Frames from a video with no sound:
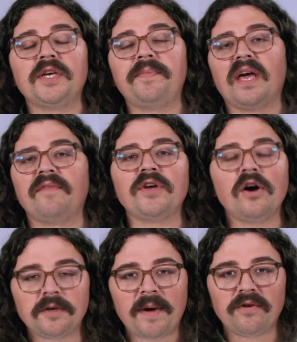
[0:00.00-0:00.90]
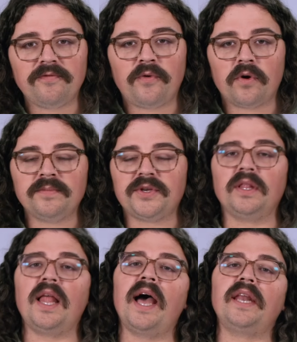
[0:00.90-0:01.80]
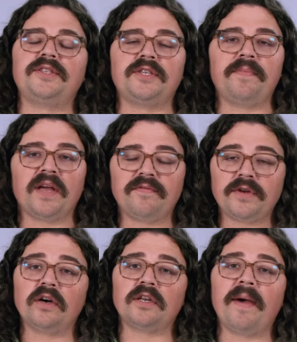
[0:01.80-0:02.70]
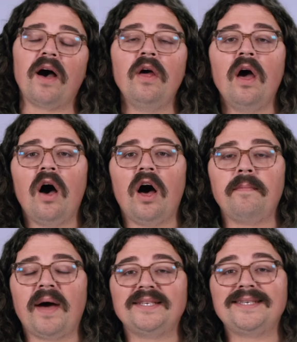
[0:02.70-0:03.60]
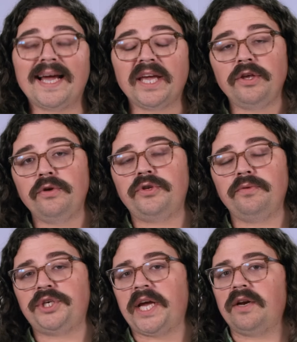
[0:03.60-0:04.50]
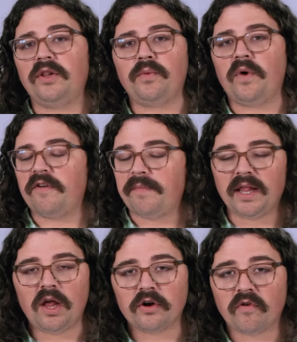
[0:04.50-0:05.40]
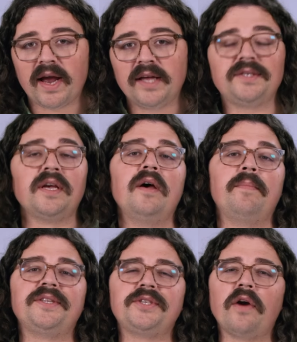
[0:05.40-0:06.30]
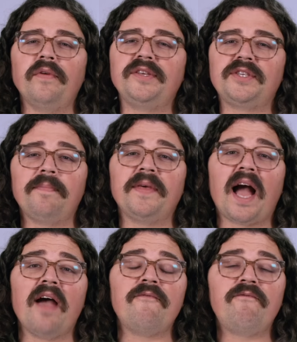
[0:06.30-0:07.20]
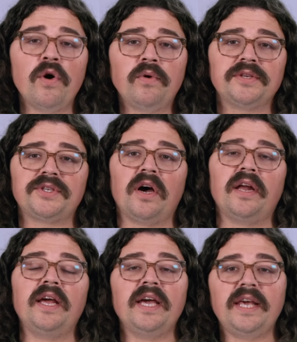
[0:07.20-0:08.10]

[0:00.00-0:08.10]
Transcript: something I've talked about in forums online. It's something I've talked about on my second YouTube channel in one of my long rants, but it's not really something I have focused on